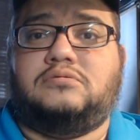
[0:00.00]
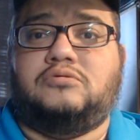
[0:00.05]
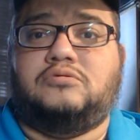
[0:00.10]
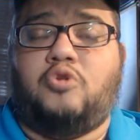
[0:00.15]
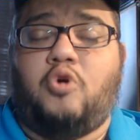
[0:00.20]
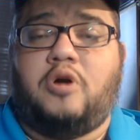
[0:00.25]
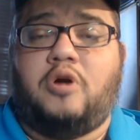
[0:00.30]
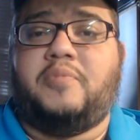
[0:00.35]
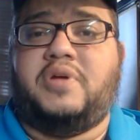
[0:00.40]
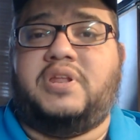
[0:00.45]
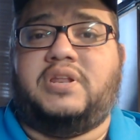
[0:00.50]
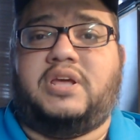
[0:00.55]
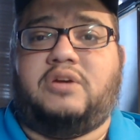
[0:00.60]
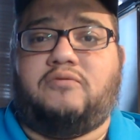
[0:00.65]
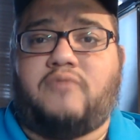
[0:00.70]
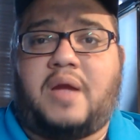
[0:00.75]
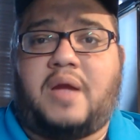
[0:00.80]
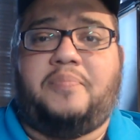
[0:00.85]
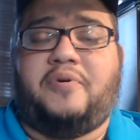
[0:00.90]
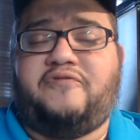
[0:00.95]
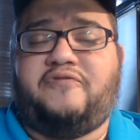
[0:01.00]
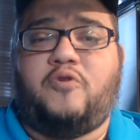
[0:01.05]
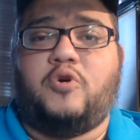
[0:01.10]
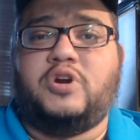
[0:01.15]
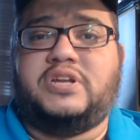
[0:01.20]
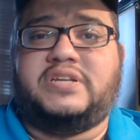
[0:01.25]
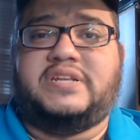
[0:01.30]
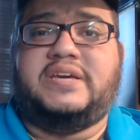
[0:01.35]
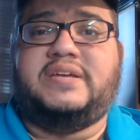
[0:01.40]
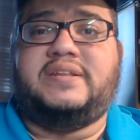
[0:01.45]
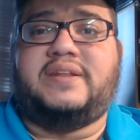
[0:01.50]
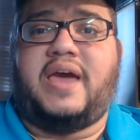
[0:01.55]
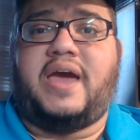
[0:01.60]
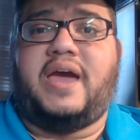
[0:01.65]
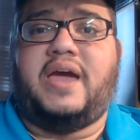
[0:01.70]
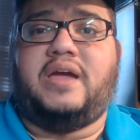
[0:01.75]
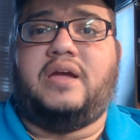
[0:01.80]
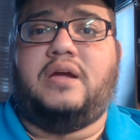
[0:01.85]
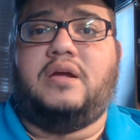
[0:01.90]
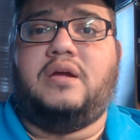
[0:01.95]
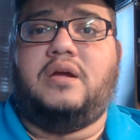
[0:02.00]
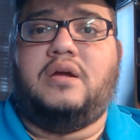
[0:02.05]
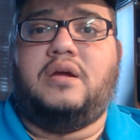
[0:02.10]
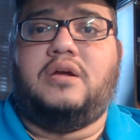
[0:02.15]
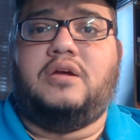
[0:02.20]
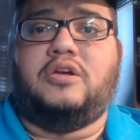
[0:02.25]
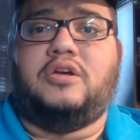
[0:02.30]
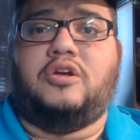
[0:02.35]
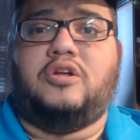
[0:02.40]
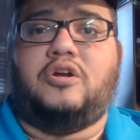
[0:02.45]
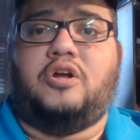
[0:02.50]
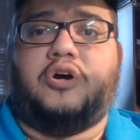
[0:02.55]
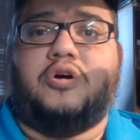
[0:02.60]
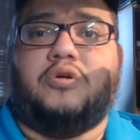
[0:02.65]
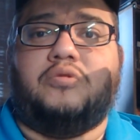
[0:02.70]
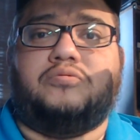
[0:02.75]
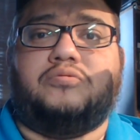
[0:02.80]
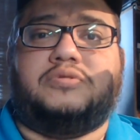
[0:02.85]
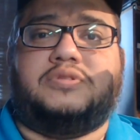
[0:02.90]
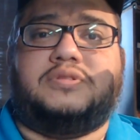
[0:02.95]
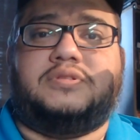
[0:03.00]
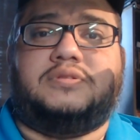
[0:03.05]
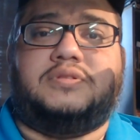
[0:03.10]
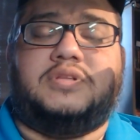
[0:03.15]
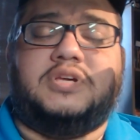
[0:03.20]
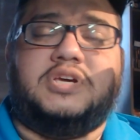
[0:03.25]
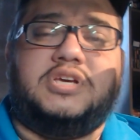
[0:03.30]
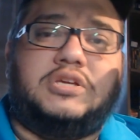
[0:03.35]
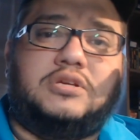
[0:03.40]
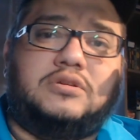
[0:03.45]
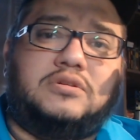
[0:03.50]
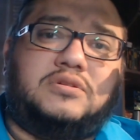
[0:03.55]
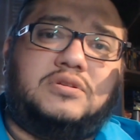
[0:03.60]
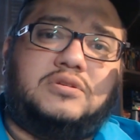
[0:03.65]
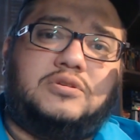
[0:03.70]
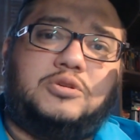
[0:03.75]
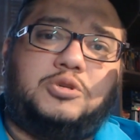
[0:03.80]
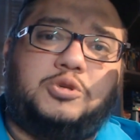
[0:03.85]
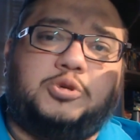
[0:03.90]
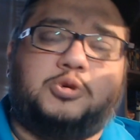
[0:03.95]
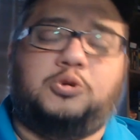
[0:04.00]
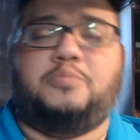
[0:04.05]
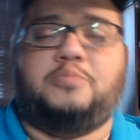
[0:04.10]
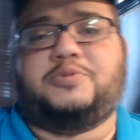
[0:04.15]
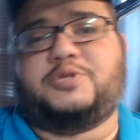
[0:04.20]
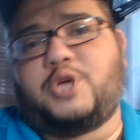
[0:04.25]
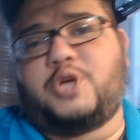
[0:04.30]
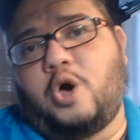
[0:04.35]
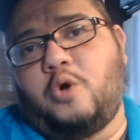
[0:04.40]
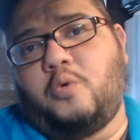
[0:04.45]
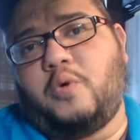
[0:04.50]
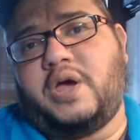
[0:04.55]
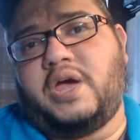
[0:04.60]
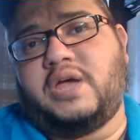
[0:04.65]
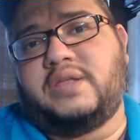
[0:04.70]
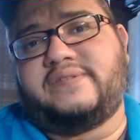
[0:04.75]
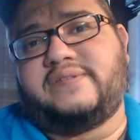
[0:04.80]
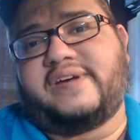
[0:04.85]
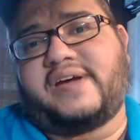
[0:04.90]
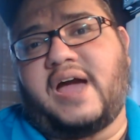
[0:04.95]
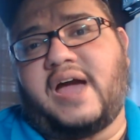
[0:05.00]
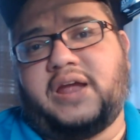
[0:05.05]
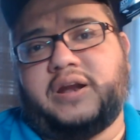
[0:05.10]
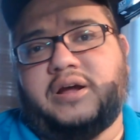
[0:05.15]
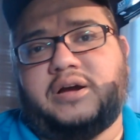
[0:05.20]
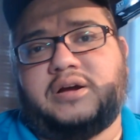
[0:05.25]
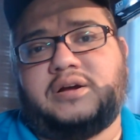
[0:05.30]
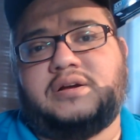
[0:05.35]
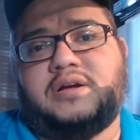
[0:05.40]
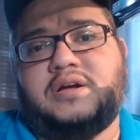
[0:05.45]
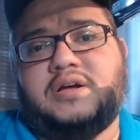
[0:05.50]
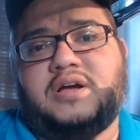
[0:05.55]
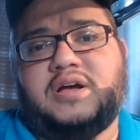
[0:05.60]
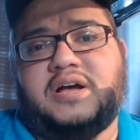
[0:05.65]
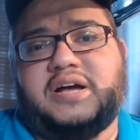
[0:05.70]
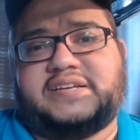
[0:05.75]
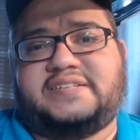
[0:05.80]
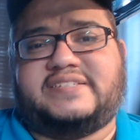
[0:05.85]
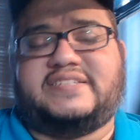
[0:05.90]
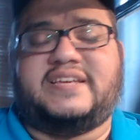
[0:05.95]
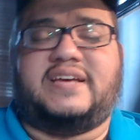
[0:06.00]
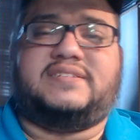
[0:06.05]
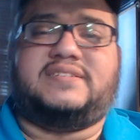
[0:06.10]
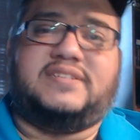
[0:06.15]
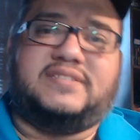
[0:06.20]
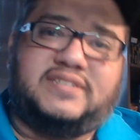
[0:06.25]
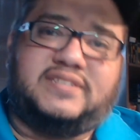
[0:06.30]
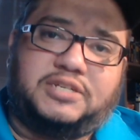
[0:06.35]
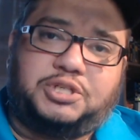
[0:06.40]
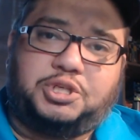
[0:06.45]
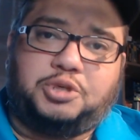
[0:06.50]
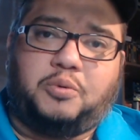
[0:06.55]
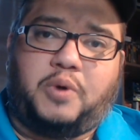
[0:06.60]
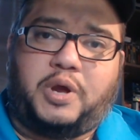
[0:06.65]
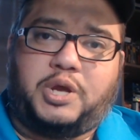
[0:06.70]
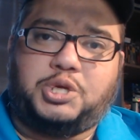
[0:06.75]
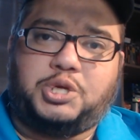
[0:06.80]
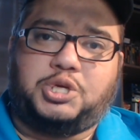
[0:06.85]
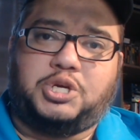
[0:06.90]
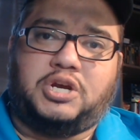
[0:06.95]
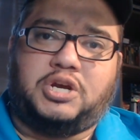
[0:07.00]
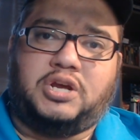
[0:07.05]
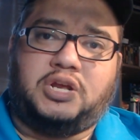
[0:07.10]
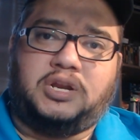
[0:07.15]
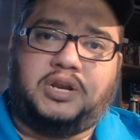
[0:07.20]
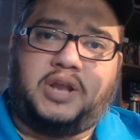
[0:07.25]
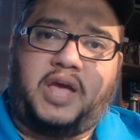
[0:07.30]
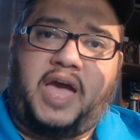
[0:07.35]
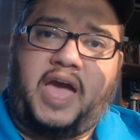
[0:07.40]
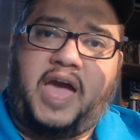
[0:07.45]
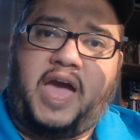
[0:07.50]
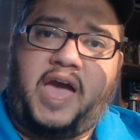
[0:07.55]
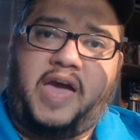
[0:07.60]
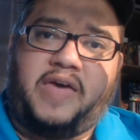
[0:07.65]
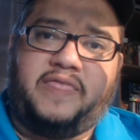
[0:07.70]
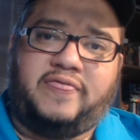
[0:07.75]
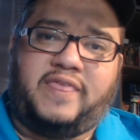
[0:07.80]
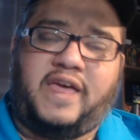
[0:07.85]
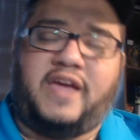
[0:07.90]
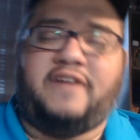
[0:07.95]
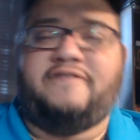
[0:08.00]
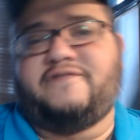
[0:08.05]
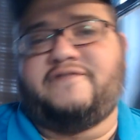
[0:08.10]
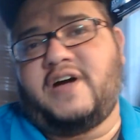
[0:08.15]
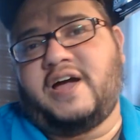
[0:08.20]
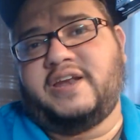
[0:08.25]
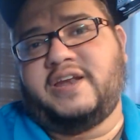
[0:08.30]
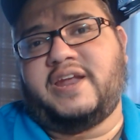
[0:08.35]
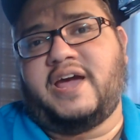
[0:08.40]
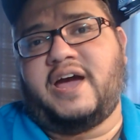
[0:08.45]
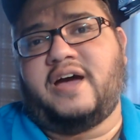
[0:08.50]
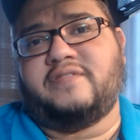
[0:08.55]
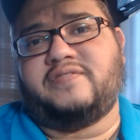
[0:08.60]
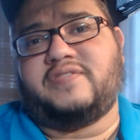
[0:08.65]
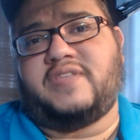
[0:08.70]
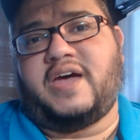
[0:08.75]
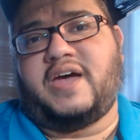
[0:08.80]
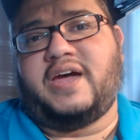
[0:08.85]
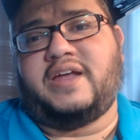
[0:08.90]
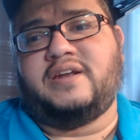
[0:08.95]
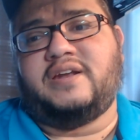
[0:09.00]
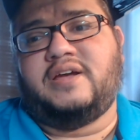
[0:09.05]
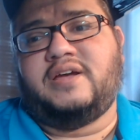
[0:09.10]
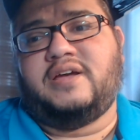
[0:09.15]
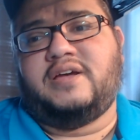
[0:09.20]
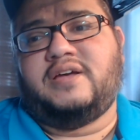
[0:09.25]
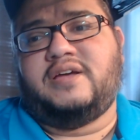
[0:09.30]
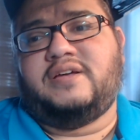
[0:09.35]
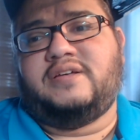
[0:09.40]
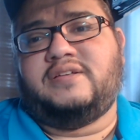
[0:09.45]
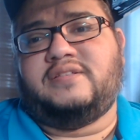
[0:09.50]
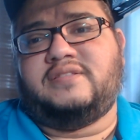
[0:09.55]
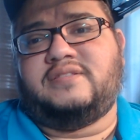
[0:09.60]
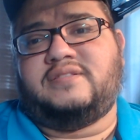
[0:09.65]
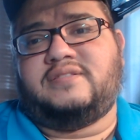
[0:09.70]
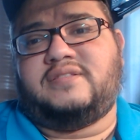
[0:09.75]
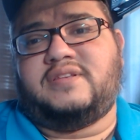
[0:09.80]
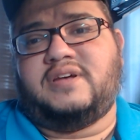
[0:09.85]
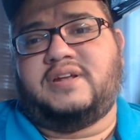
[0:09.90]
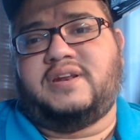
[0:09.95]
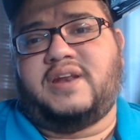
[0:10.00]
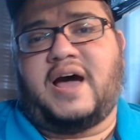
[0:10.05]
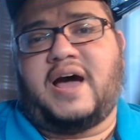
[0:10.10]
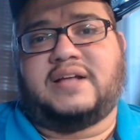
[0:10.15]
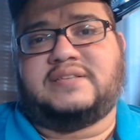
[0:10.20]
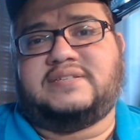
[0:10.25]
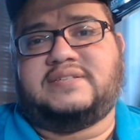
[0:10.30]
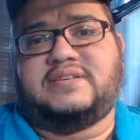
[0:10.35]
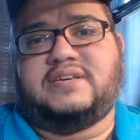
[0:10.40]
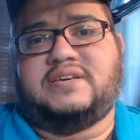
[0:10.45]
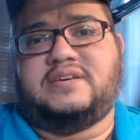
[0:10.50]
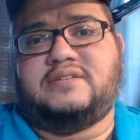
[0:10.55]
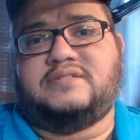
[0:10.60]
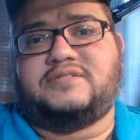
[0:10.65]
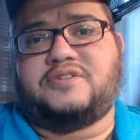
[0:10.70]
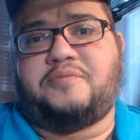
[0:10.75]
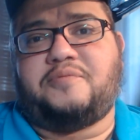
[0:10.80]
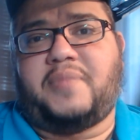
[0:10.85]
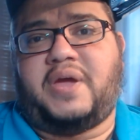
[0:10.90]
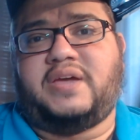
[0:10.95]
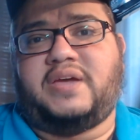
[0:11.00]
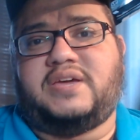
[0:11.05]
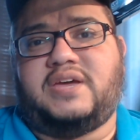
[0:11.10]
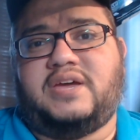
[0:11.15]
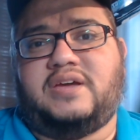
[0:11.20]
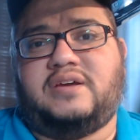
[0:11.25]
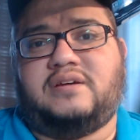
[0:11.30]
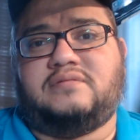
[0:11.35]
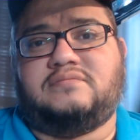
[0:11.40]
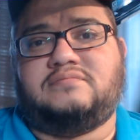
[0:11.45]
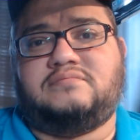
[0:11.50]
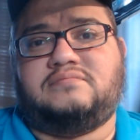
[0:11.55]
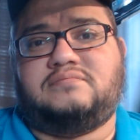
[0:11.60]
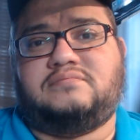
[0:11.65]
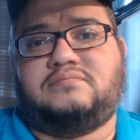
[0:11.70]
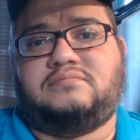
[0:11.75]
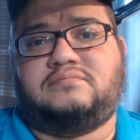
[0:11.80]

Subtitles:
Normandy, right before D Day, you know, these troops go in to kind of assess the situation, and they find out that the Nazis are making